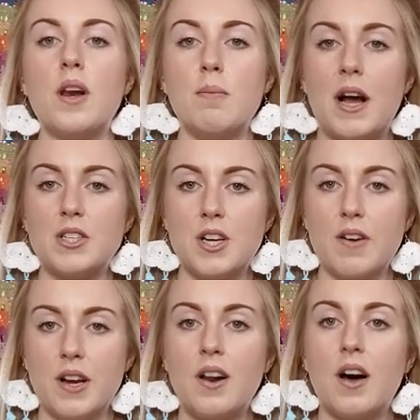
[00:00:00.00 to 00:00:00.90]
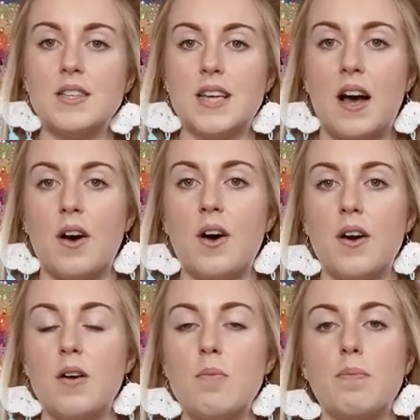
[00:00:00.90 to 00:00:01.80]
an imaginary class at
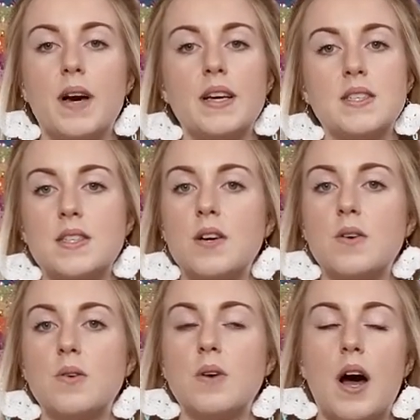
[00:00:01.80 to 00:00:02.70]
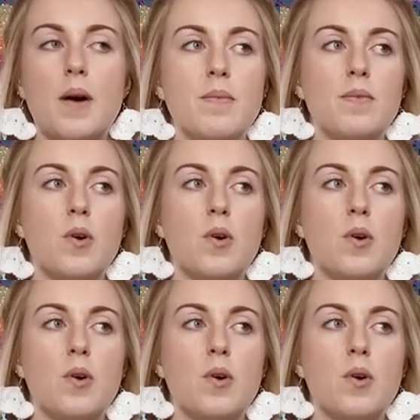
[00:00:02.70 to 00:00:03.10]
home, but I still um,